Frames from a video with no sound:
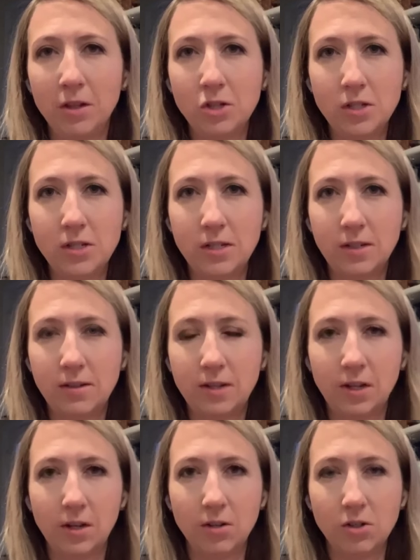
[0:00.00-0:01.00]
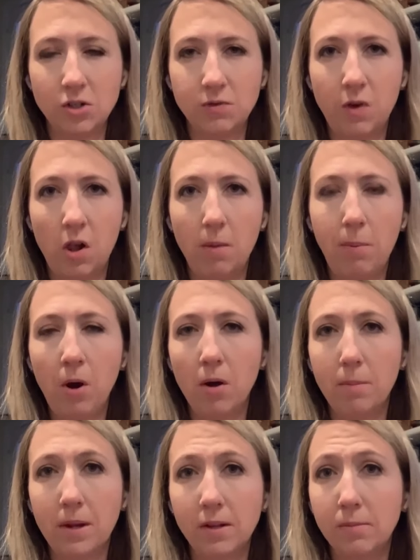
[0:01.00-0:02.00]
the logistics here just fall
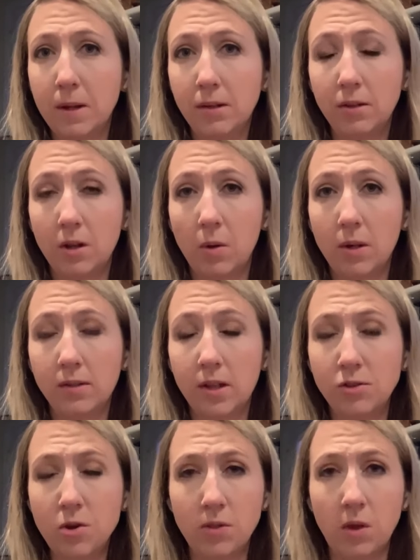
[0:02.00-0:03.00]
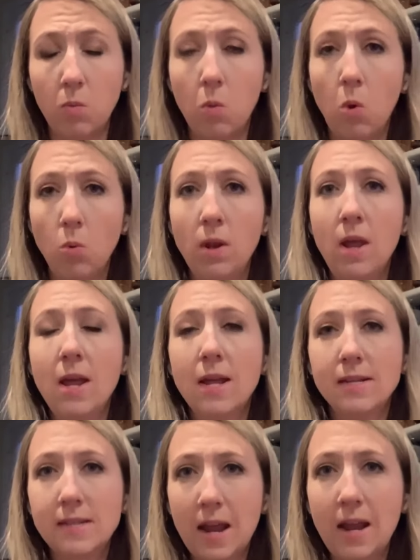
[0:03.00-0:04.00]
apart because Mexico has said, no, they won't
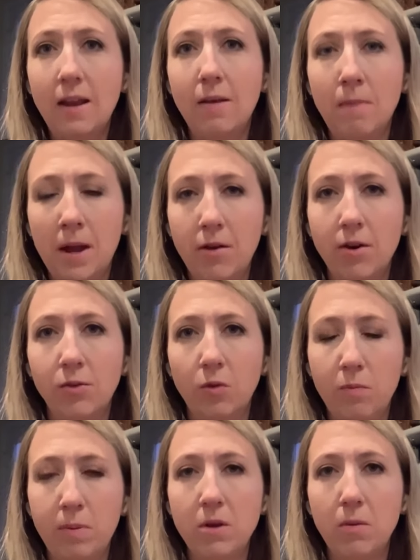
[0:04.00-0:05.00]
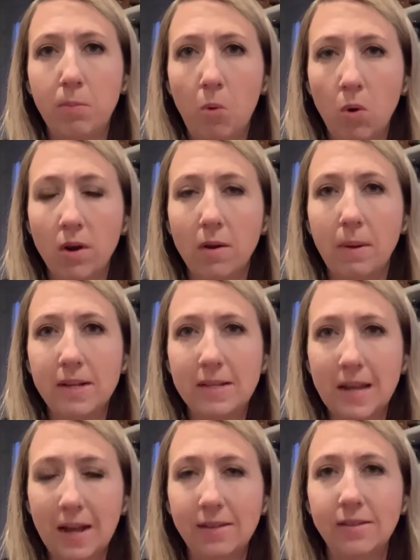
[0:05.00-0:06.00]
take migrants who have been deported by
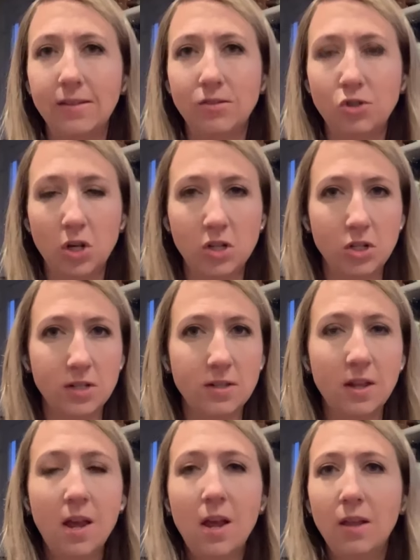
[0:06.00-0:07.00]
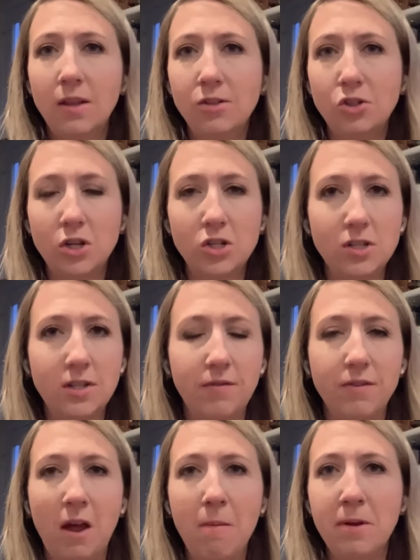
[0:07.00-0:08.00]
Texas judges. These judges
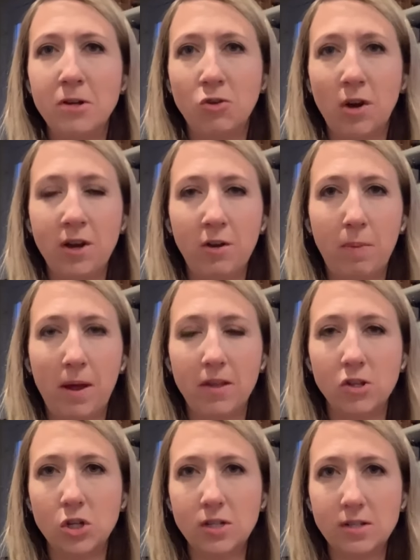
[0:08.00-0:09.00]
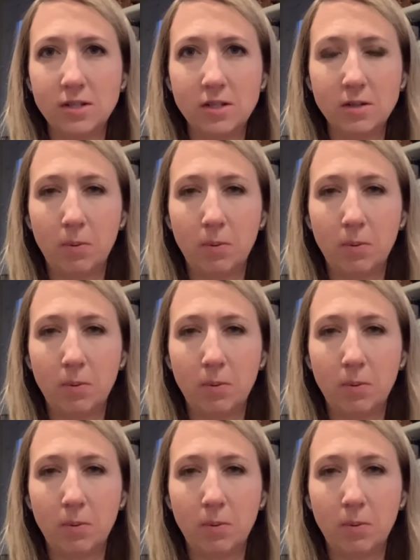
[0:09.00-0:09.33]
have not been trained by the Justice